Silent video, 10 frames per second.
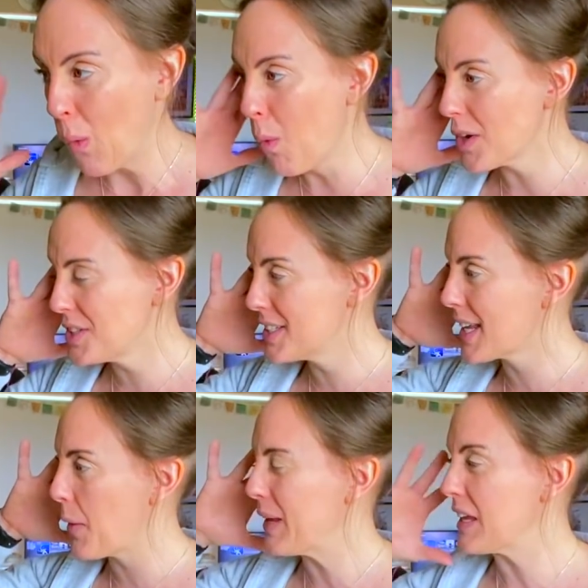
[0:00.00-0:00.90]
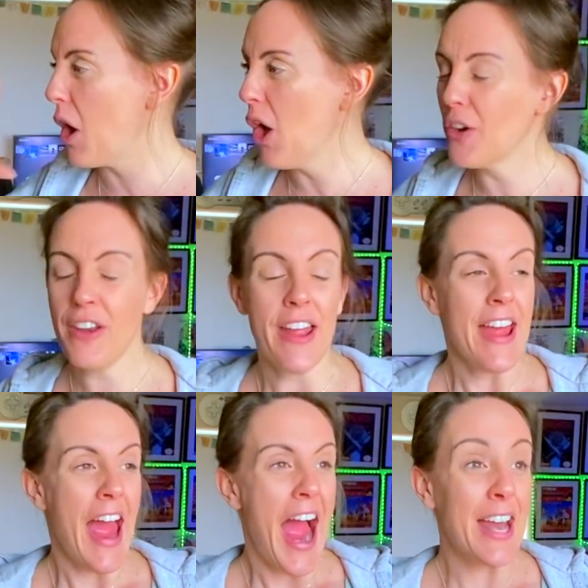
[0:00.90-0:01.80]
What is going on?
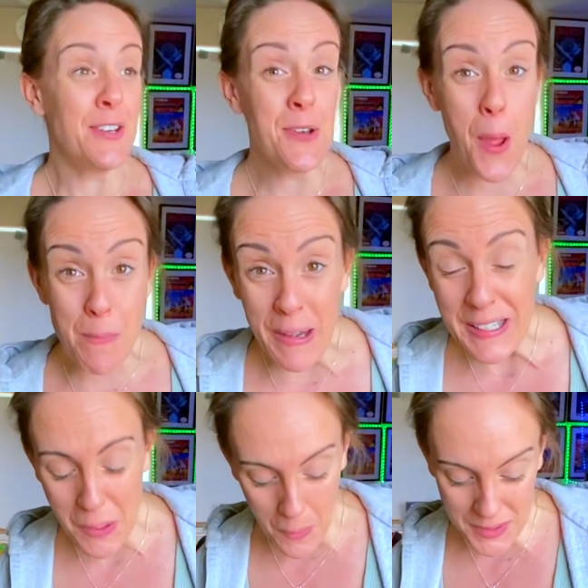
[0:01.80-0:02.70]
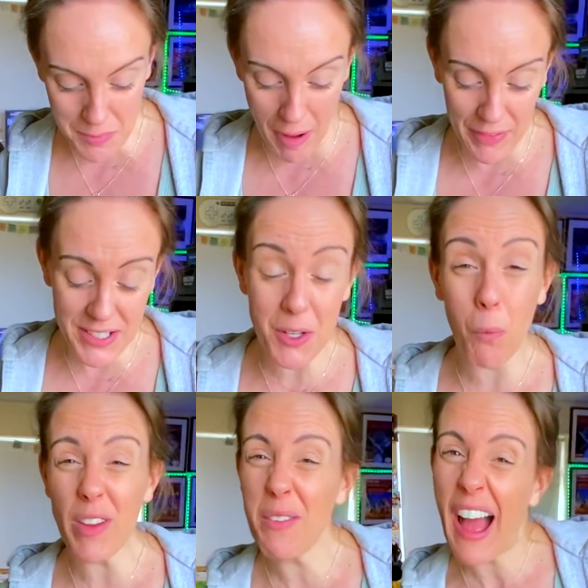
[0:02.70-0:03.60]
And nobody talks about this. So
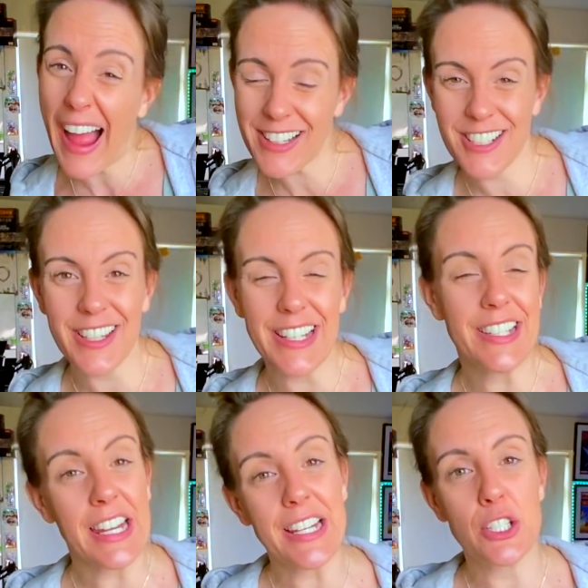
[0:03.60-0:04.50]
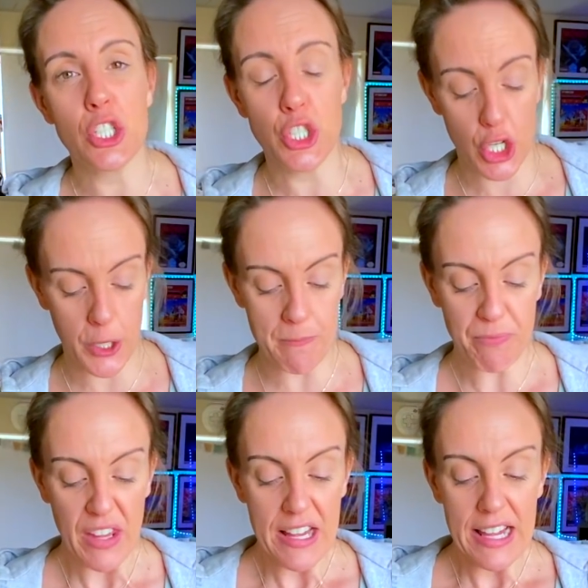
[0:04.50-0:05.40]
what you actually need to do
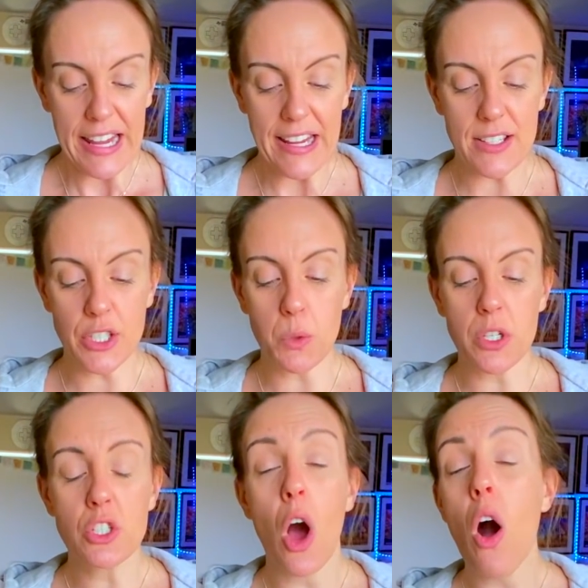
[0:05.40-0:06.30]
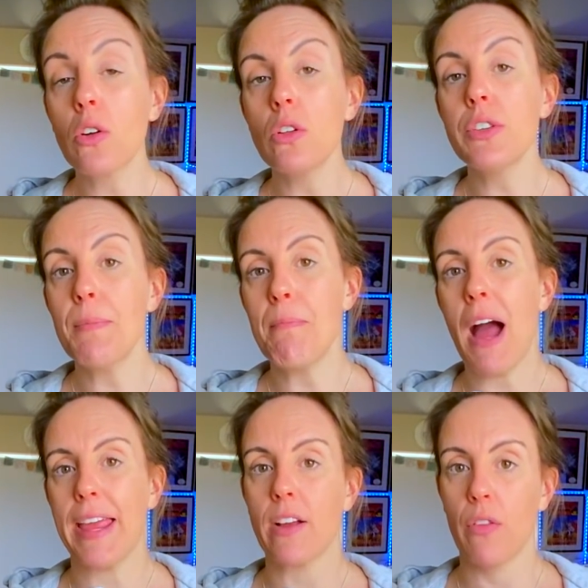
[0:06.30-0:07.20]
is you can toggle the
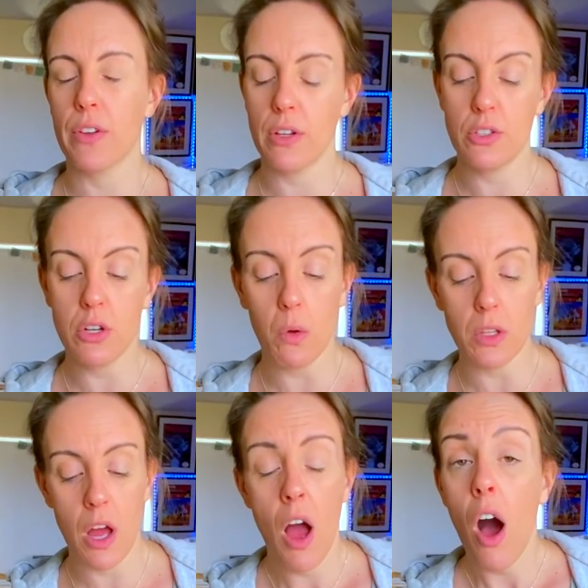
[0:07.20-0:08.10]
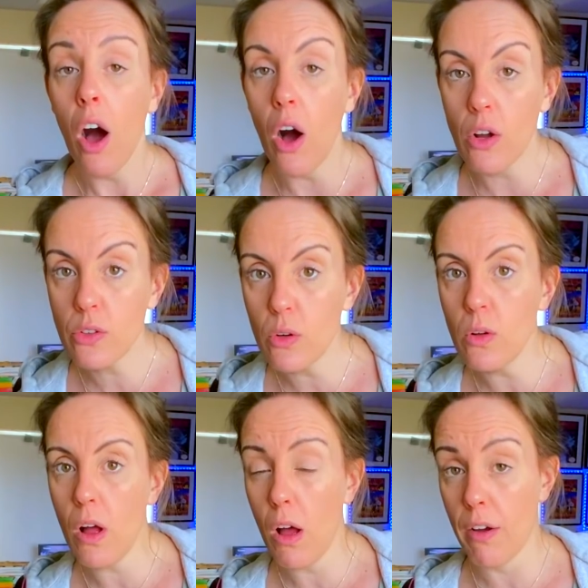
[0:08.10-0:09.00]
mic on the controller on
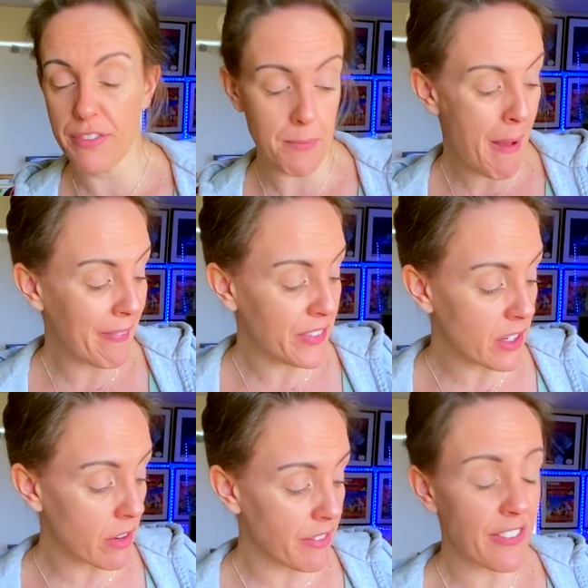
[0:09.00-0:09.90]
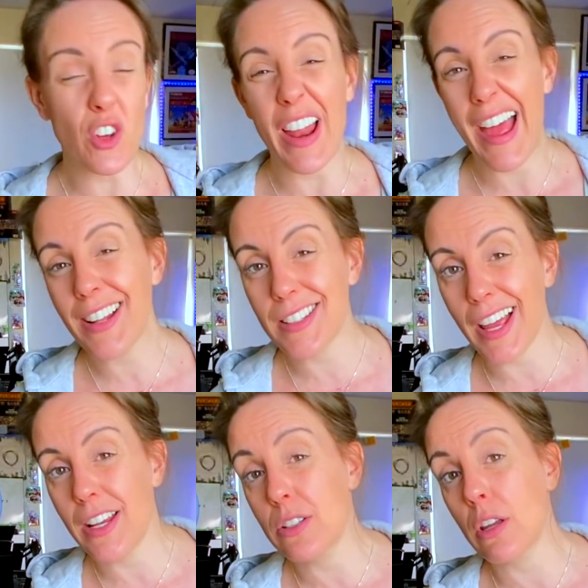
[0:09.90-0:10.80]
or off depending on if you've got a headset
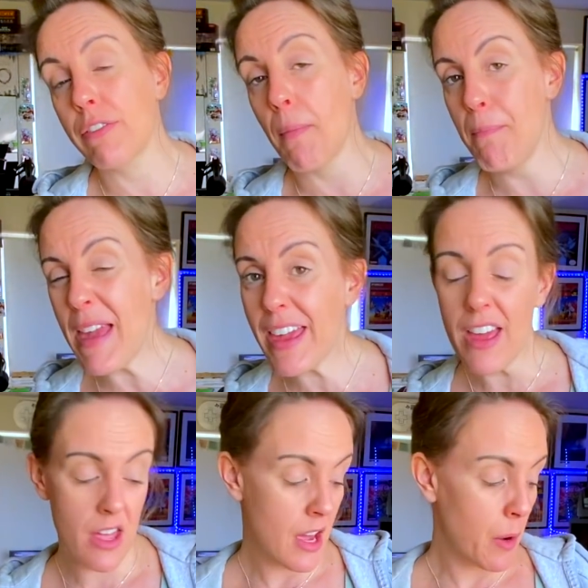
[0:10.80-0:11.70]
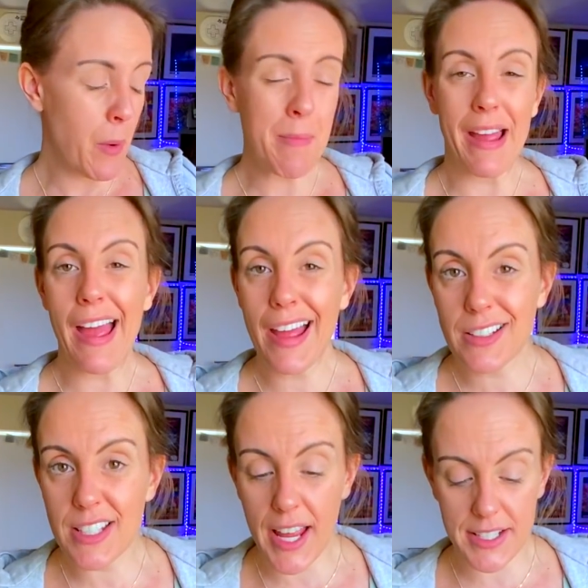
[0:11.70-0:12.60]
in. So for me, with my
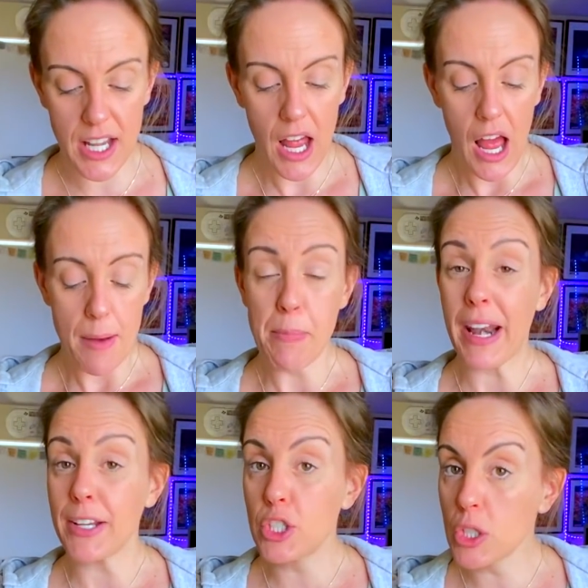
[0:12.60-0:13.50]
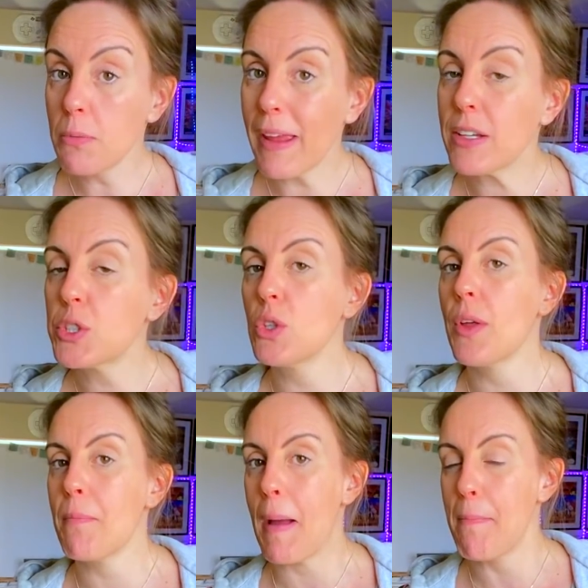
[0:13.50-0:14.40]
headset, but I do make sure
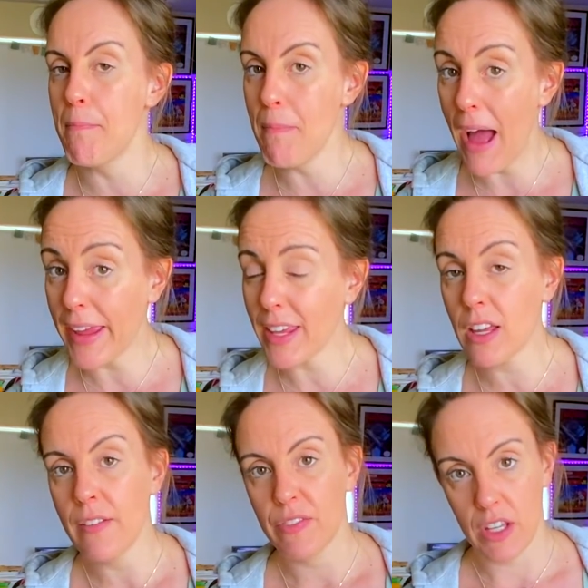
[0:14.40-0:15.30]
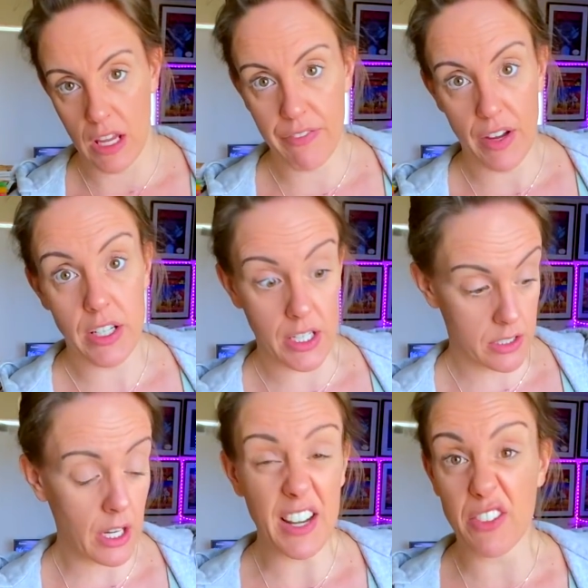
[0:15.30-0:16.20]
that my mic, if I need to
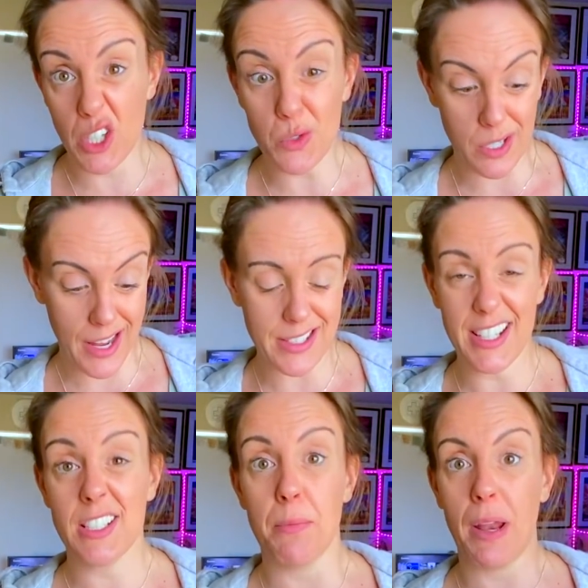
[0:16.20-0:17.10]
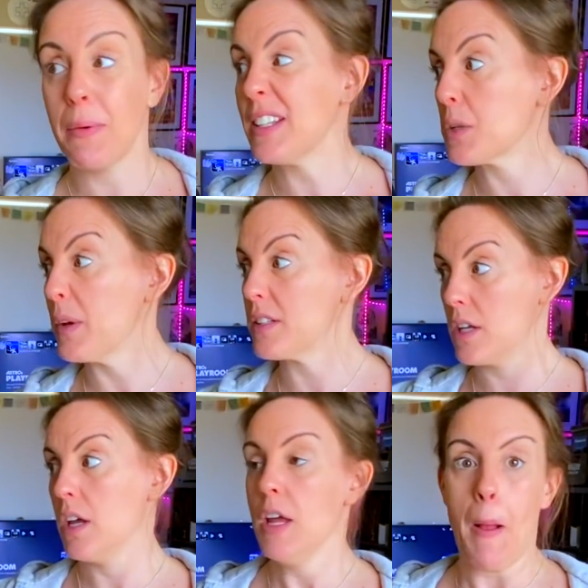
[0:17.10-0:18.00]
kind of utilize this to blow into it
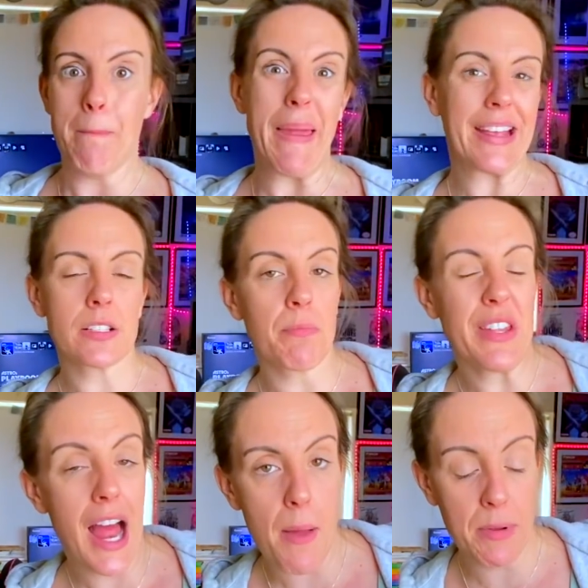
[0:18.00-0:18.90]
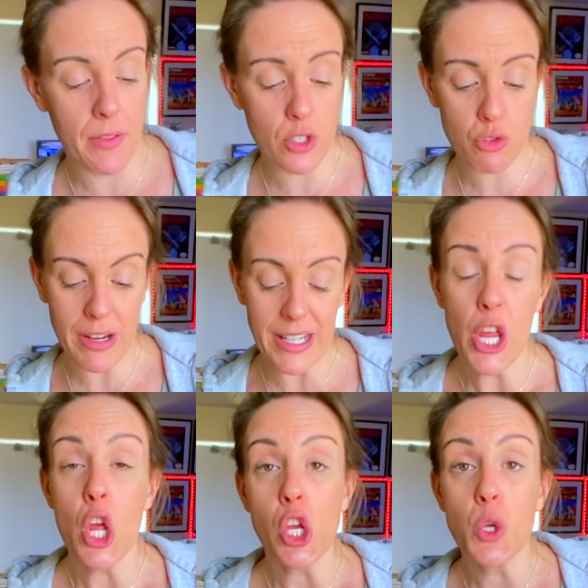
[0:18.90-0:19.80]
to make something happen on the screen,
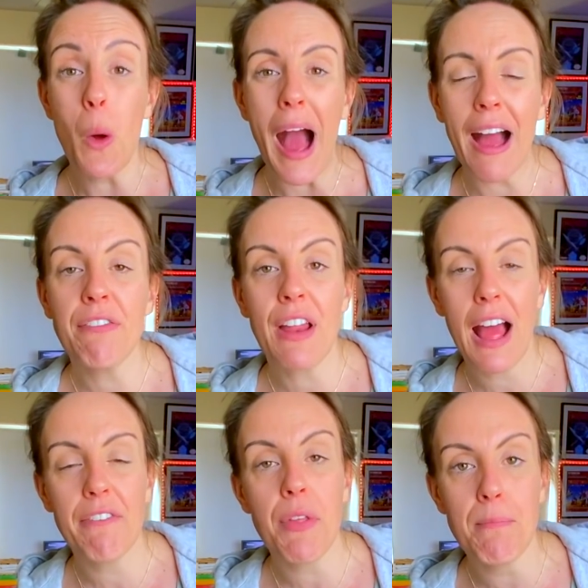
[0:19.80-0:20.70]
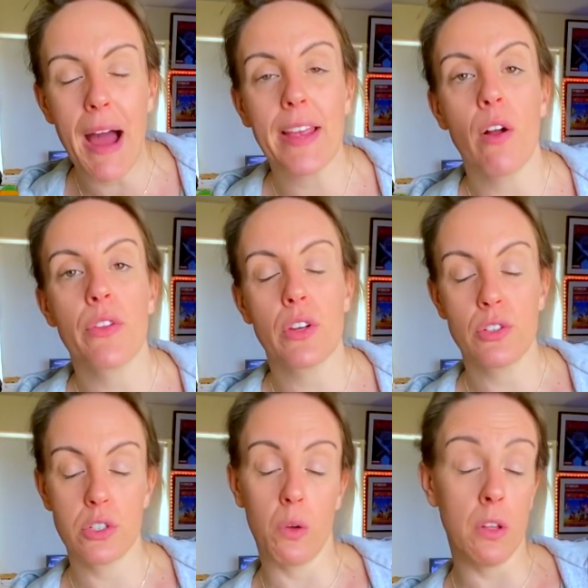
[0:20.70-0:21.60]
you have to have the mic on the
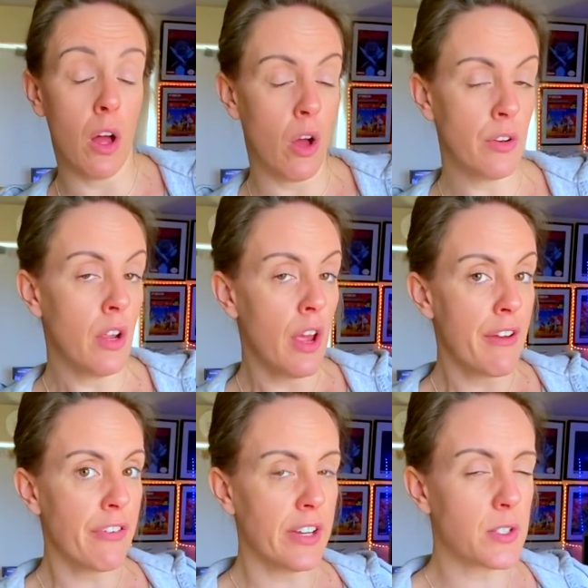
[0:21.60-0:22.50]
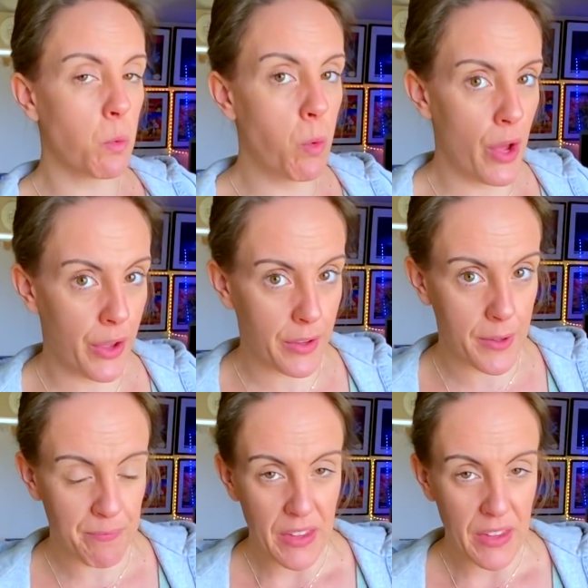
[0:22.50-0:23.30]
controller on for it to work.